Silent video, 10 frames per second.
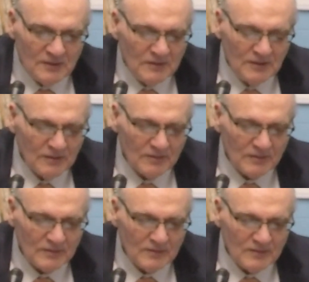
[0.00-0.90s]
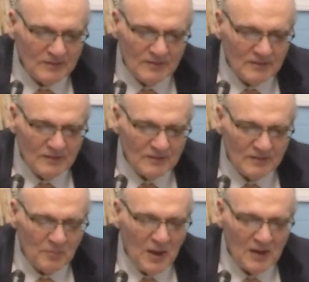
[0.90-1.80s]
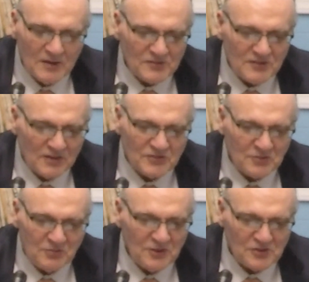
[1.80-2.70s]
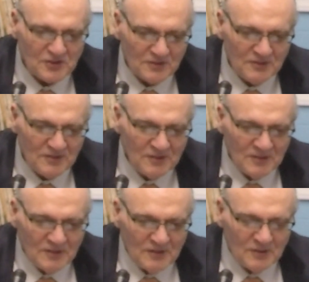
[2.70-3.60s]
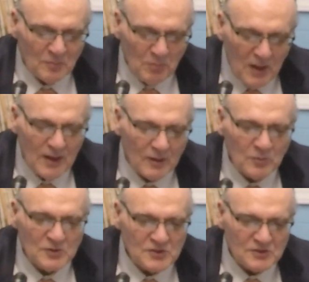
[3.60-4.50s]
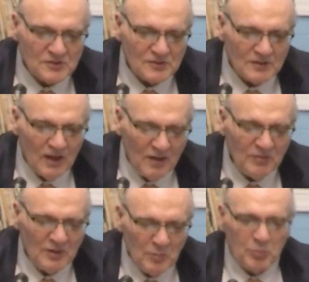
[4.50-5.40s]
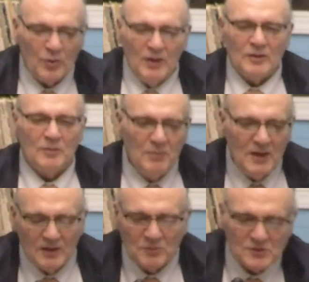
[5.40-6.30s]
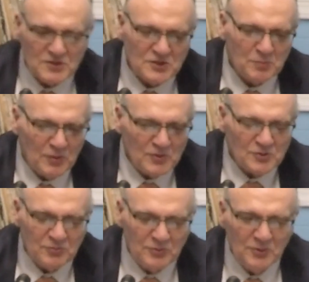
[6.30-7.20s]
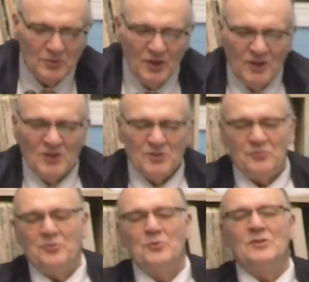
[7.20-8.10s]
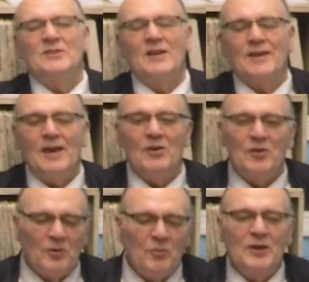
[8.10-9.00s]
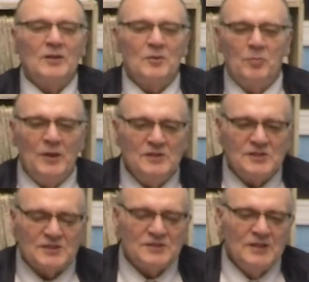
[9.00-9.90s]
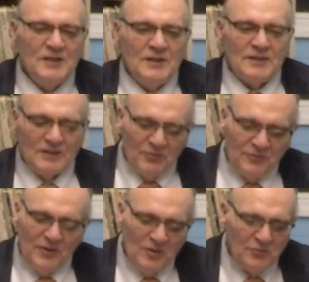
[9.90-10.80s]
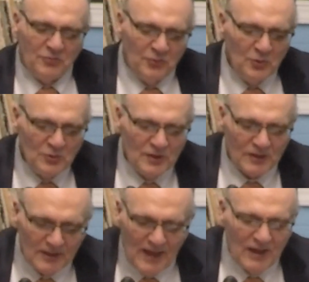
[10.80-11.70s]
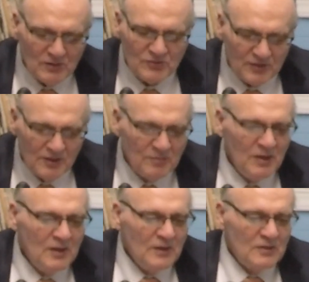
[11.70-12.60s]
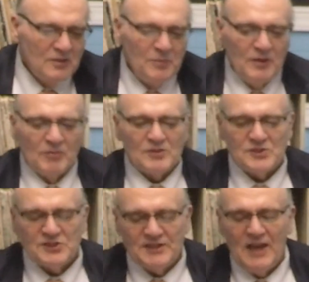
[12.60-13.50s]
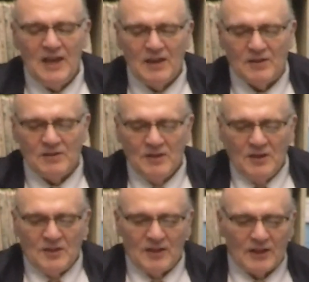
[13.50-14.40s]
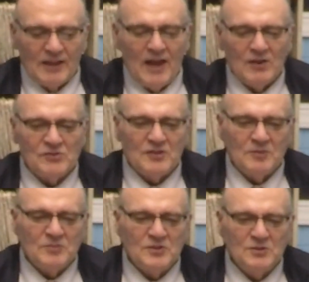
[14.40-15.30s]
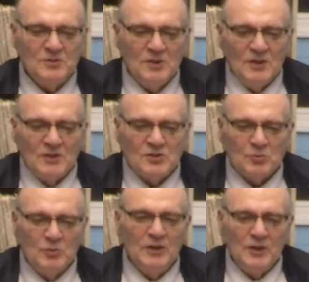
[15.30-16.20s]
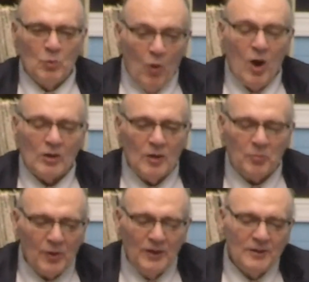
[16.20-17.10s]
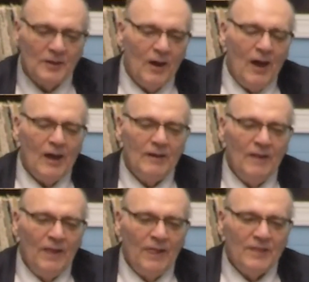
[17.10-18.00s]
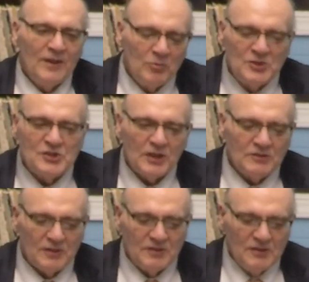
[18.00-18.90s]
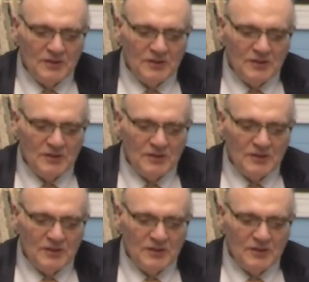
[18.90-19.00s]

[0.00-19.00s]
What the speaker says: The manna is not sufficient. The manna, which is heavenly bread, the manna, which is spiritual food, the food that they get on a regular basis, the very food that allows them to be able to stand, that allows them to really walk upright in God, they reject it.